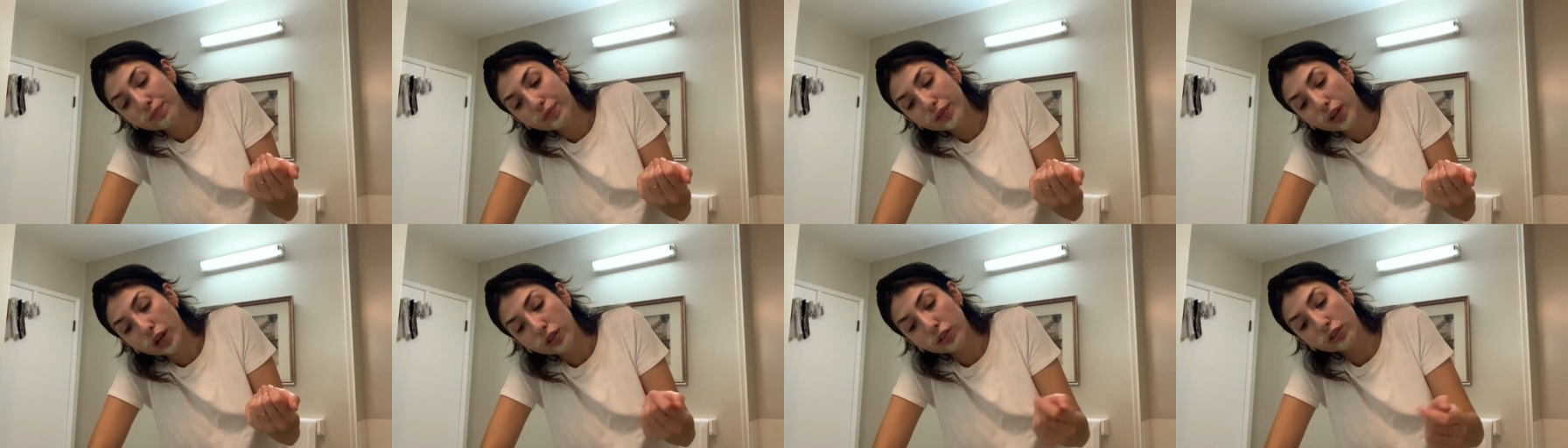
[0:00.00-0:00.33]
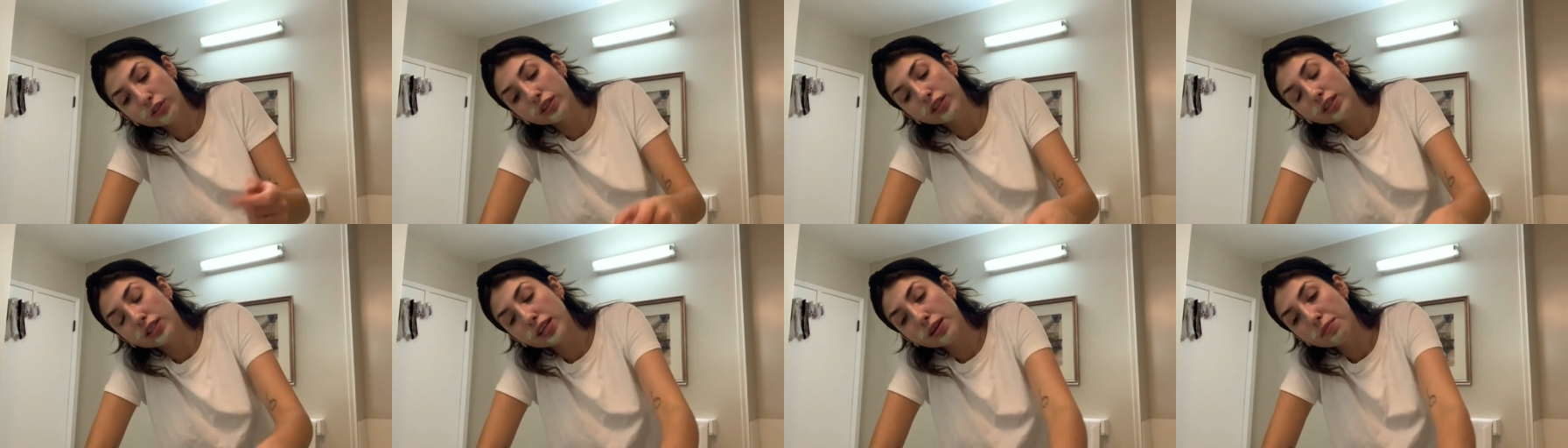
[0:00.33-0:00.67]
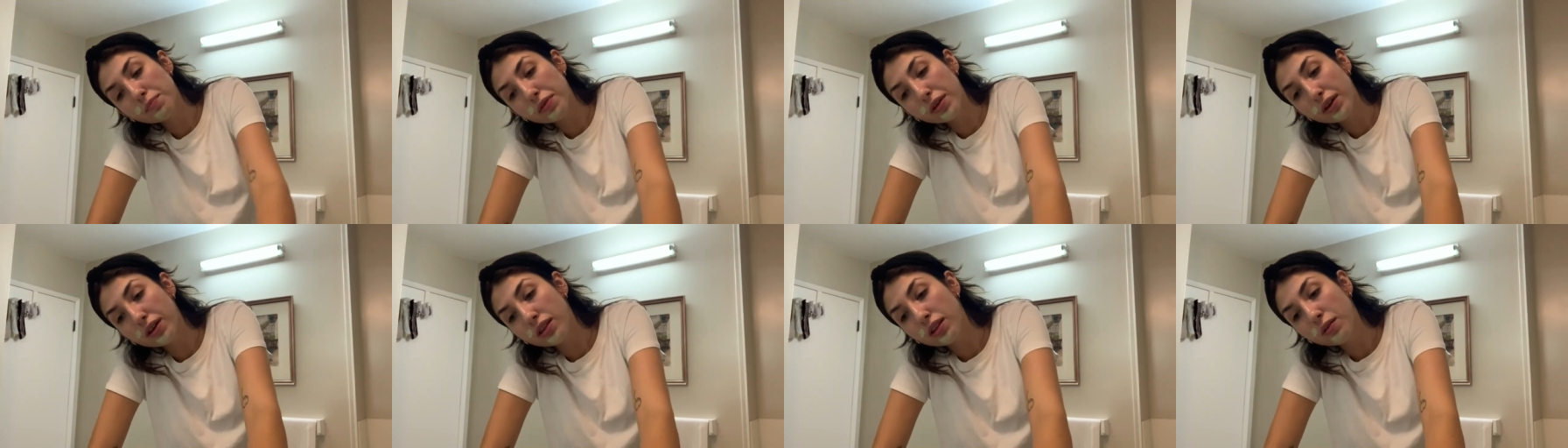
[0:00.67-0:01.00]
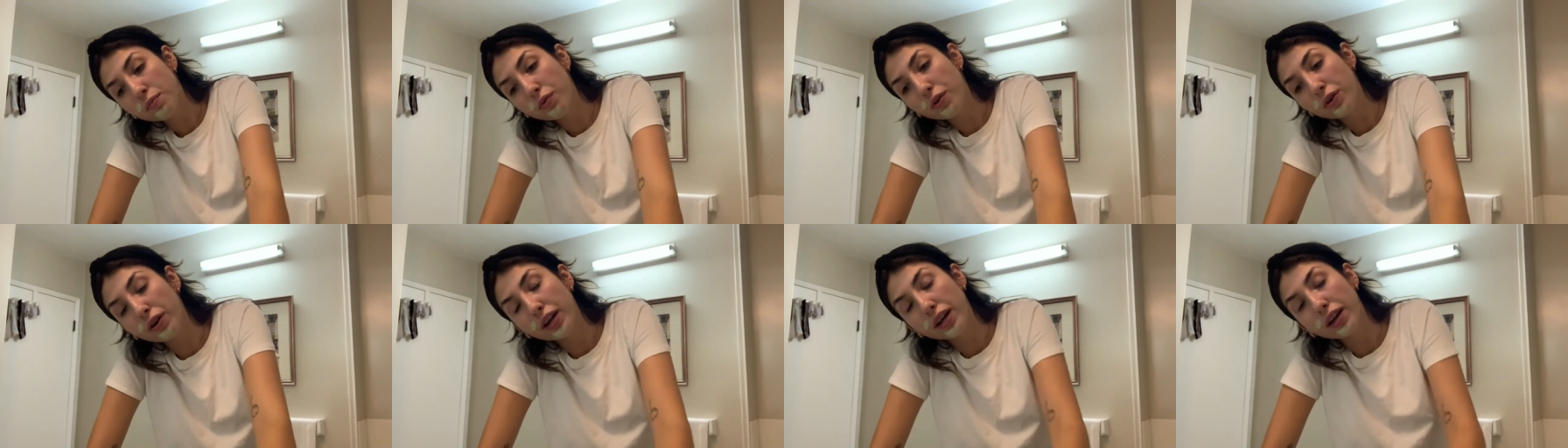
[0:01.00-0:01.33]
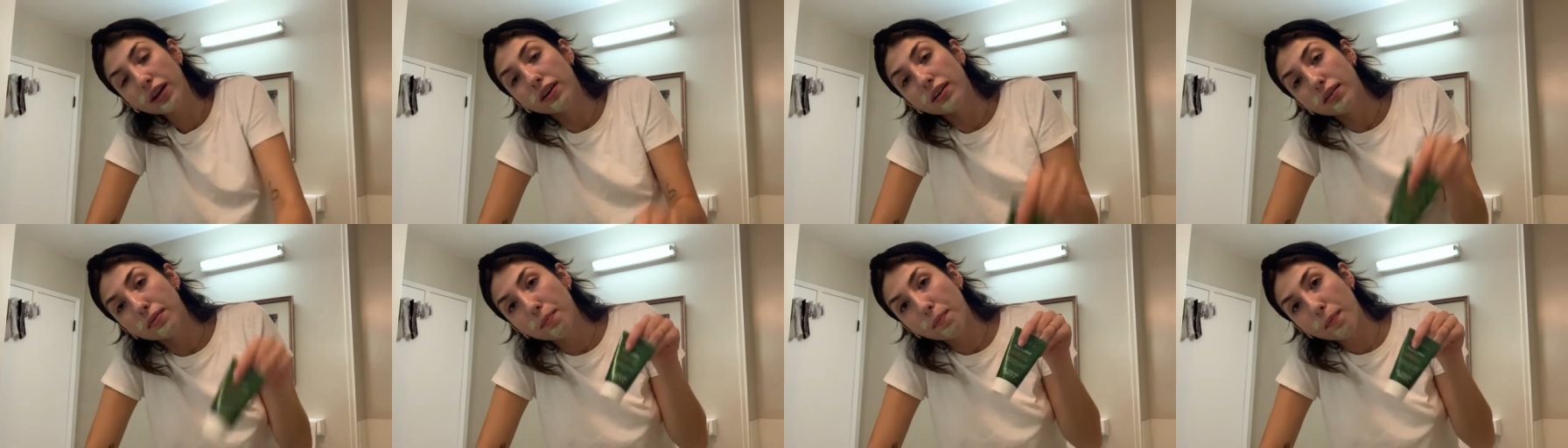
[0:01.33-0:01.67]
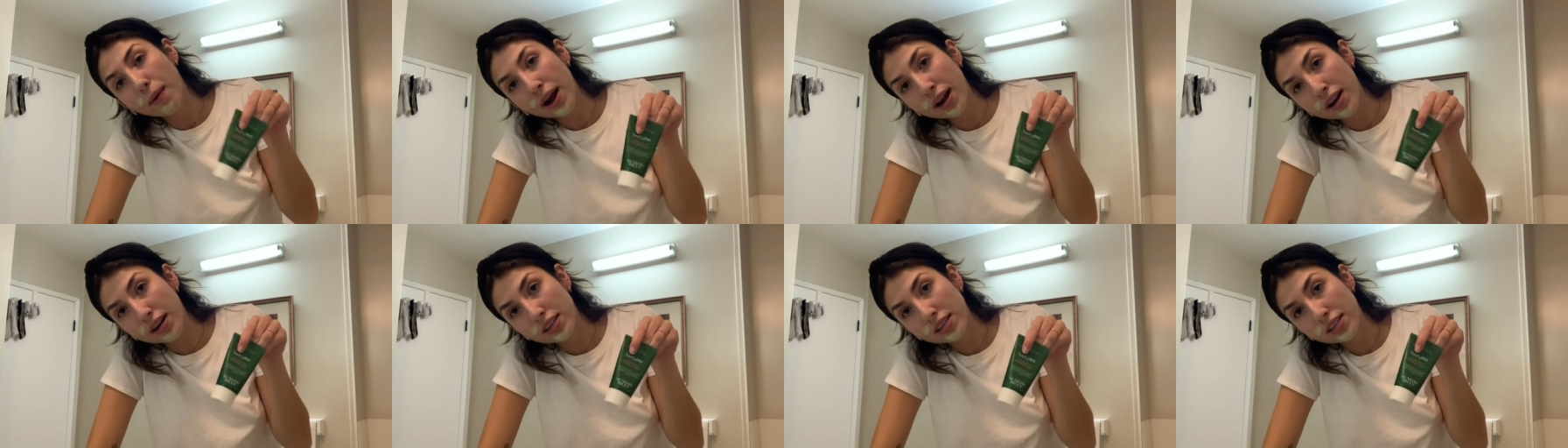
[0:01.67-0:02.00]
I'll do the same thing in the morning,
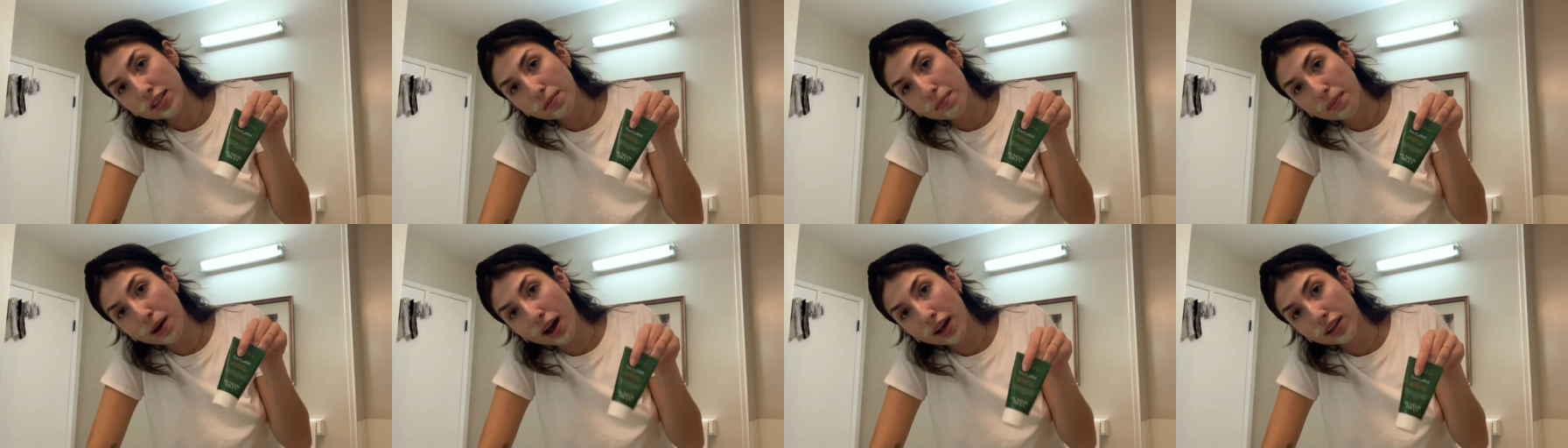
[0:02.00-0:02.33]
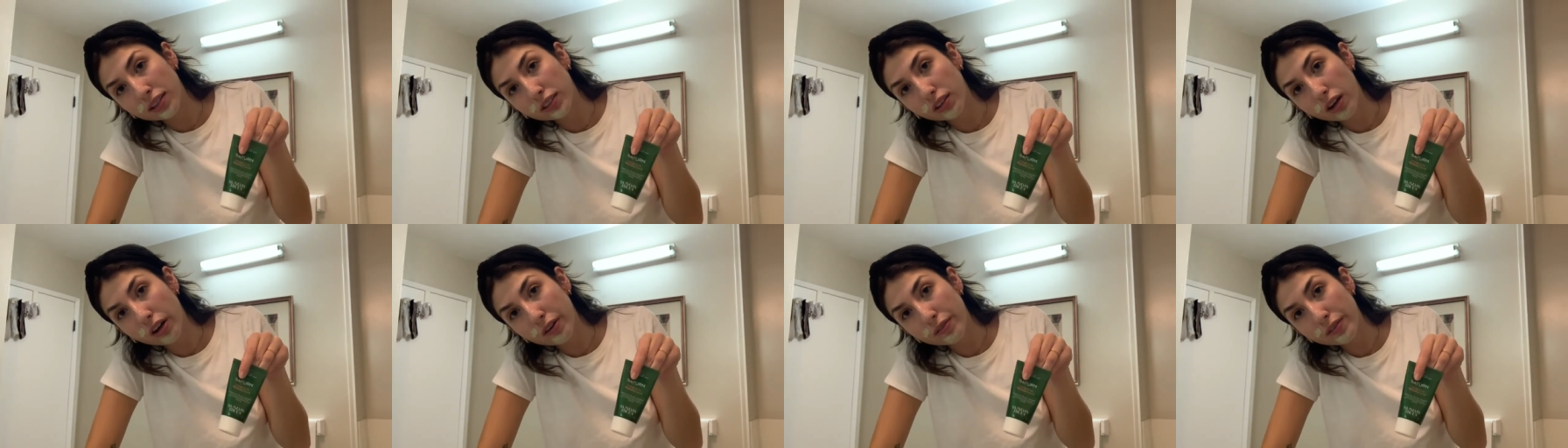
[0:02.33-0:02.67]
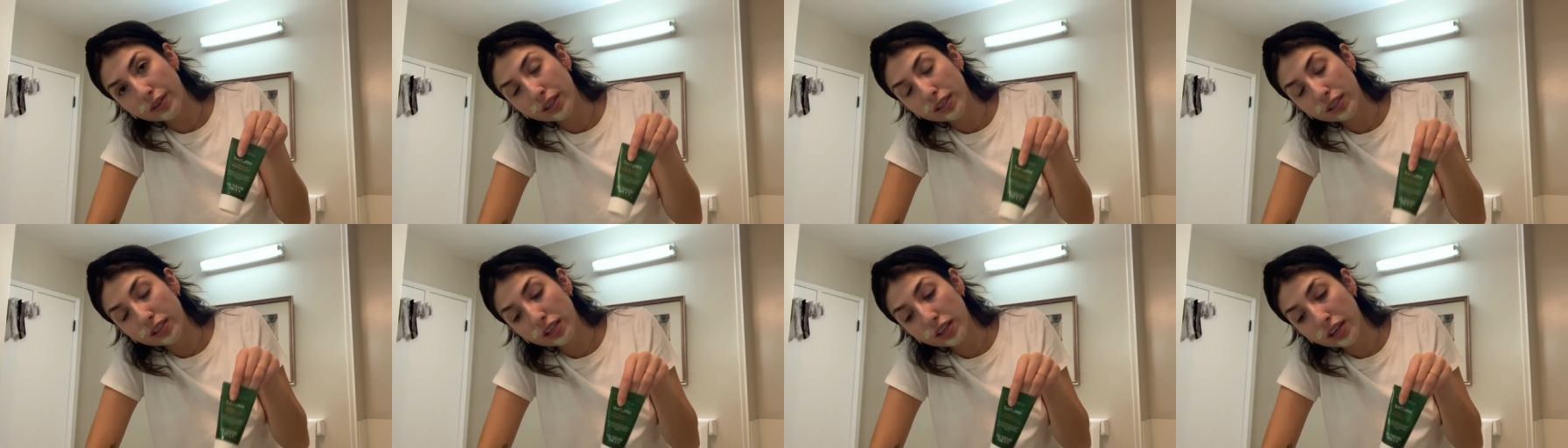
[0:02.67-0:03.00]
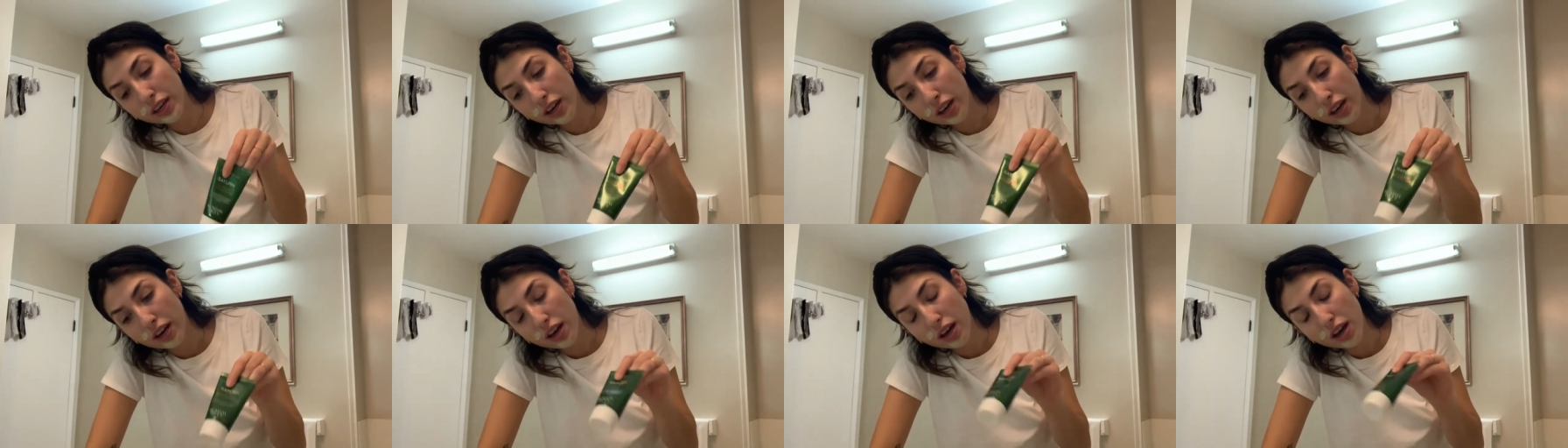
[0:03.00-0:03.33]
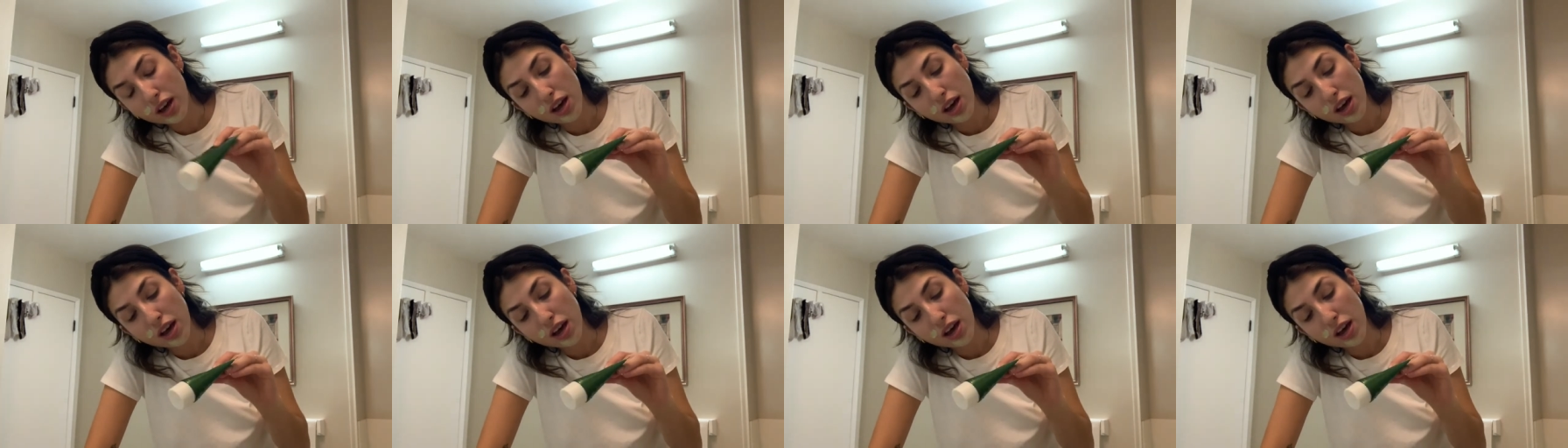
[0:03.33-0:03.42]
minus the mask, obviously.